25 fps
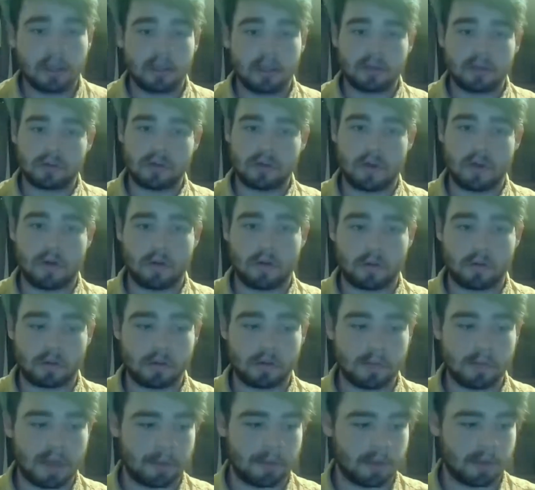So you
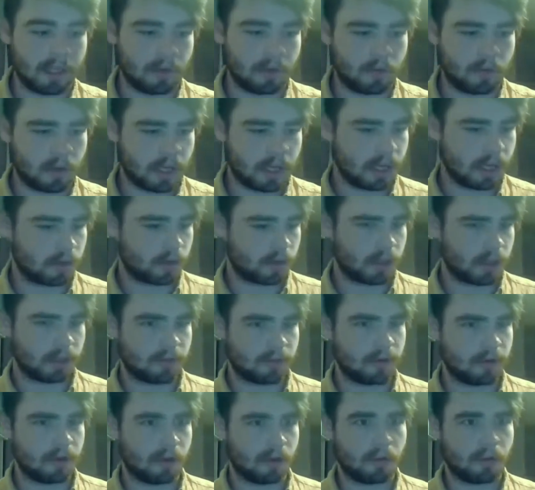might be like, well, how do I
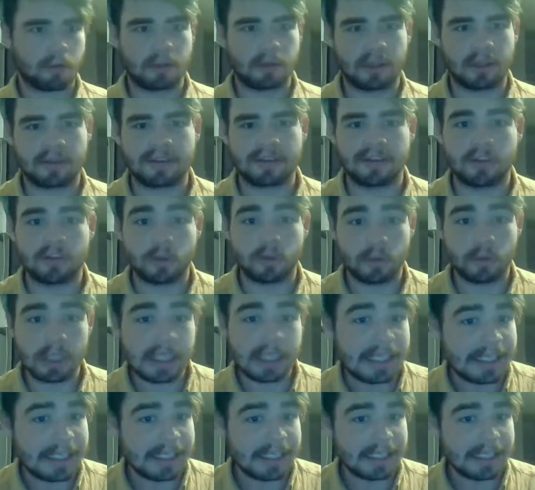grow? It's because you
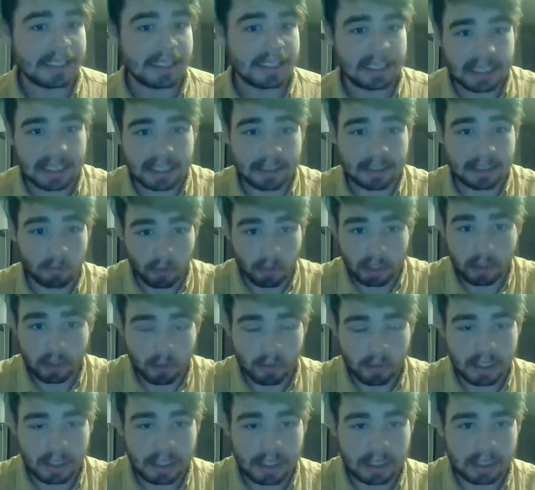eat, and what
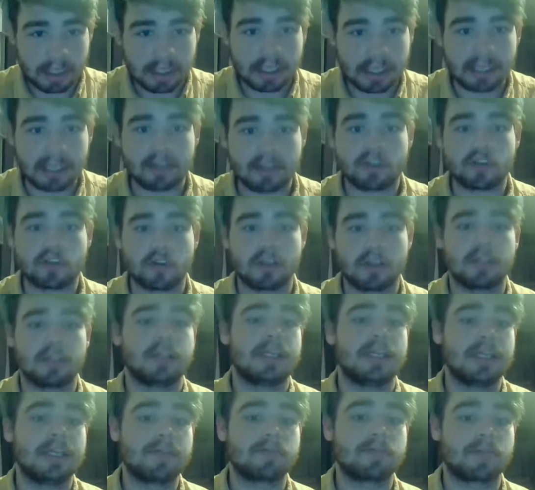you eat gets turned into
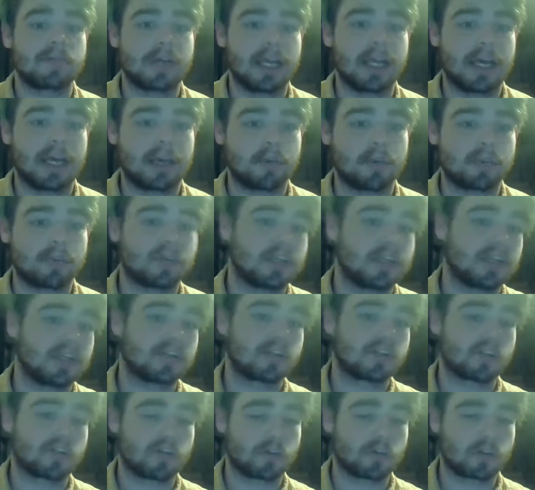different atoms and
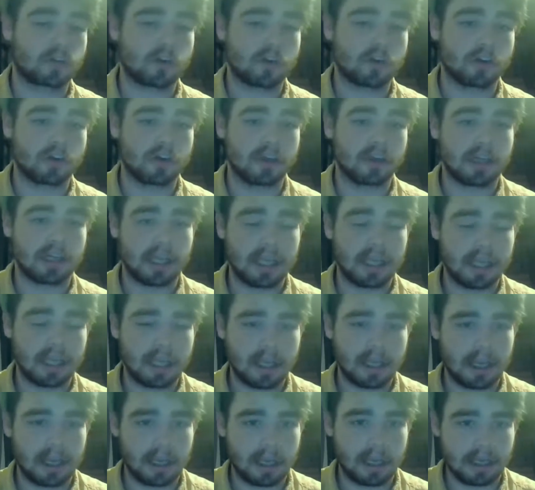gets turned
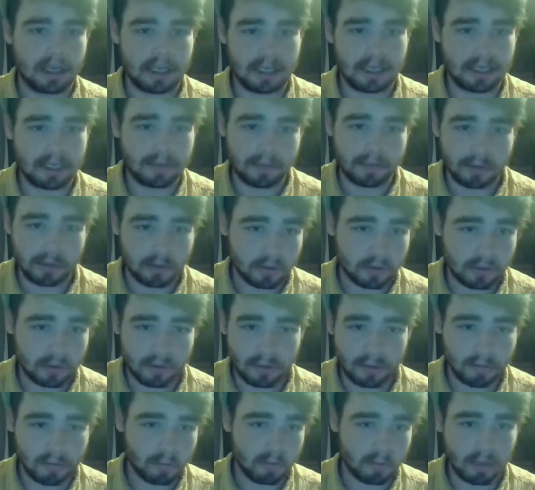into different,
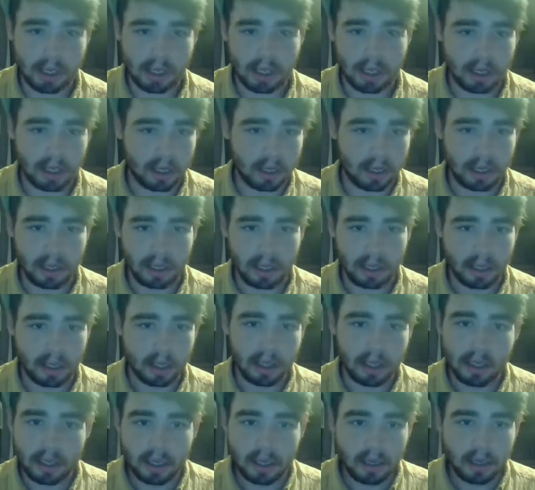I
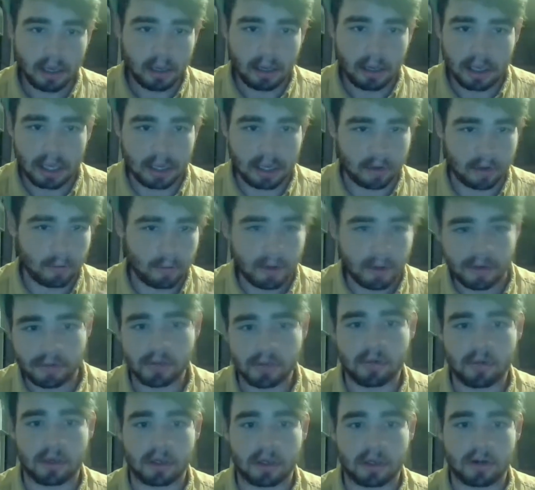don't know, whatever
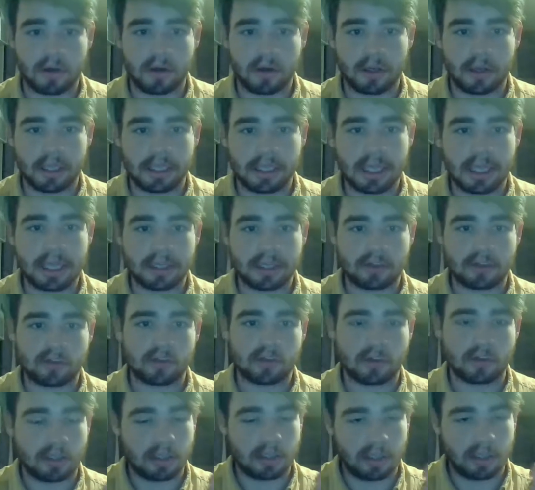you want to call it, and that gets
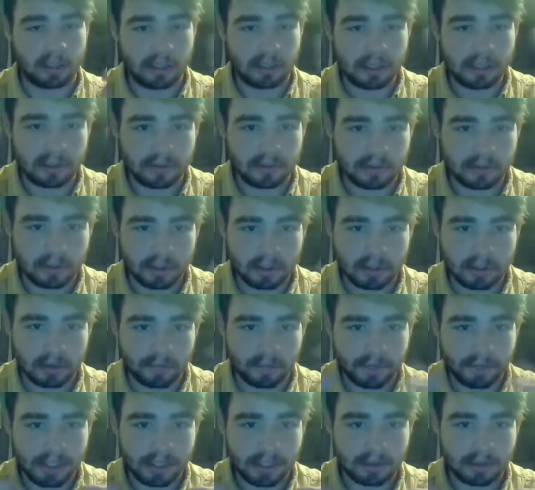turned into these, your
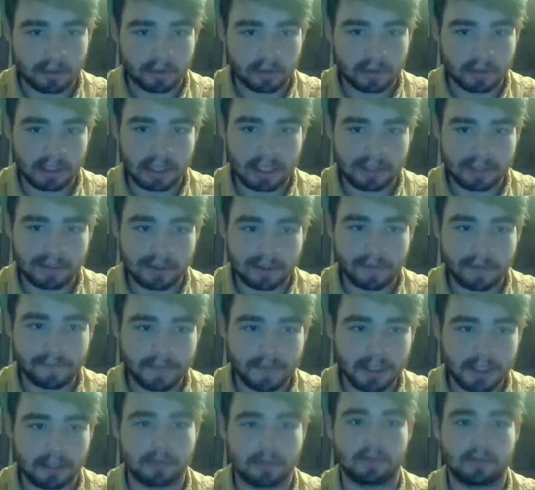fingers. That's how your
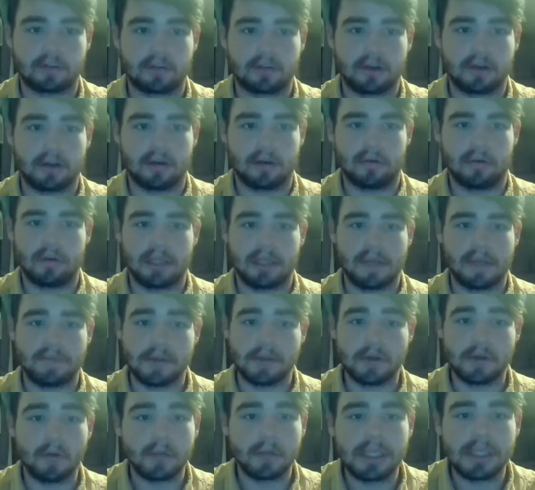fingers grow. If you
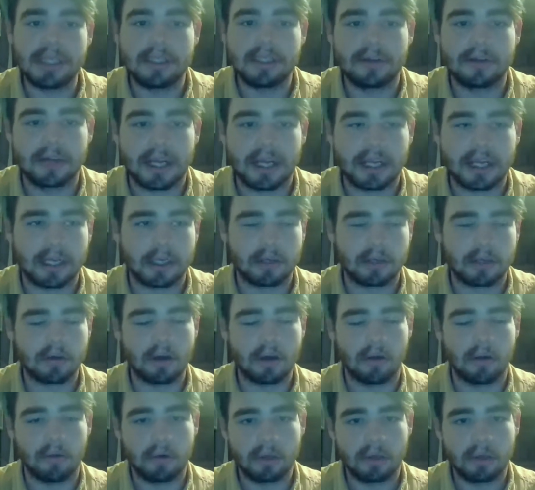don't eat, you're not going to grow.